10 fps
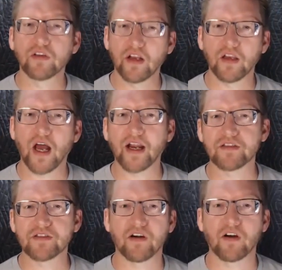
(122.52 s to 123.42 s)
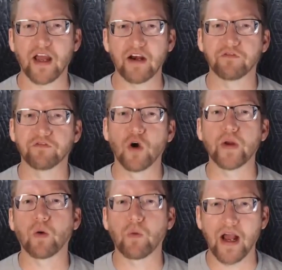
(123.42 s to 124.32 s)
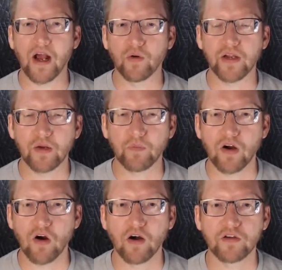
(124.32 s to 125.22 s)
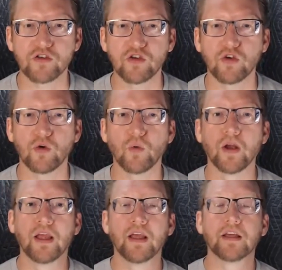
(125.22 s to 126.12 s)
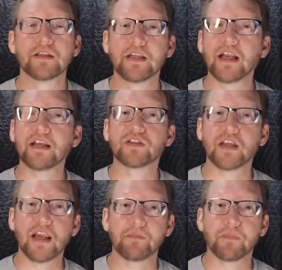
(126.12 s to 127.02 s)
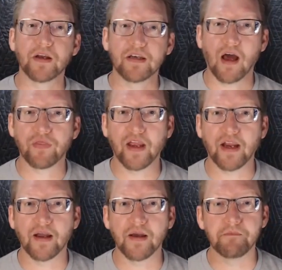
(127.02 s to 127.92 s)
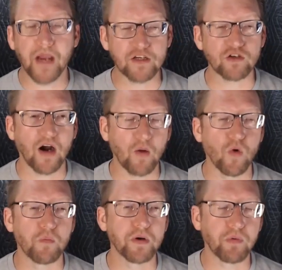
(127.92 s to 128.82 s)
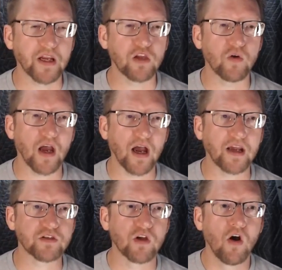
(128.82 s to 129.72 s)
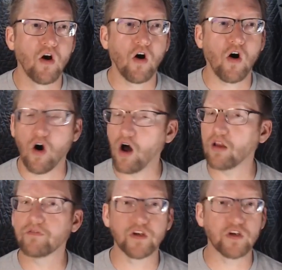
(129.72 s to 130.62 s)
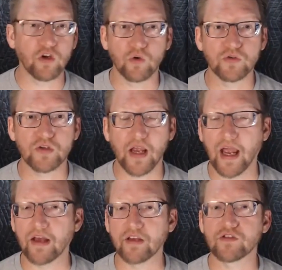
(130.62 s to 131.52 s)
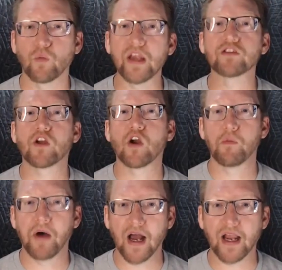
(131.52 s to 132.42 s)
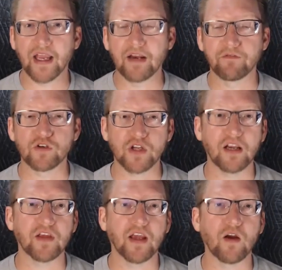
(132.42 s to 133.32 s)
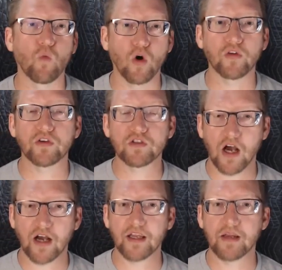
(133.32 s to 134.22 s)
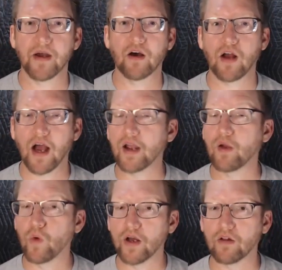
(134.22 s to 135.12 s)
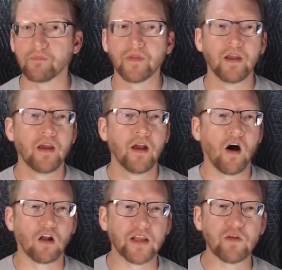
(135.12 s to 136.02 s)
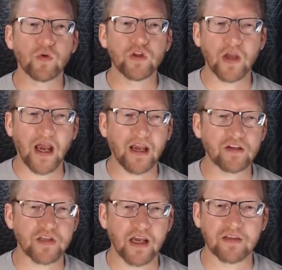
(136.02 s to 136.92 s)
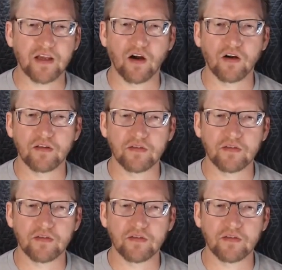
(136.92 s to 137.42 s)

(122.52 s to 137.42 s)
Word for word: little nuggets that are kind of floating around in regards to DC, but nothing major. I will be bringing you guys all of the news as the weeks go by. And if there's anything worth talking about, I will. I'll leave with you guys that there's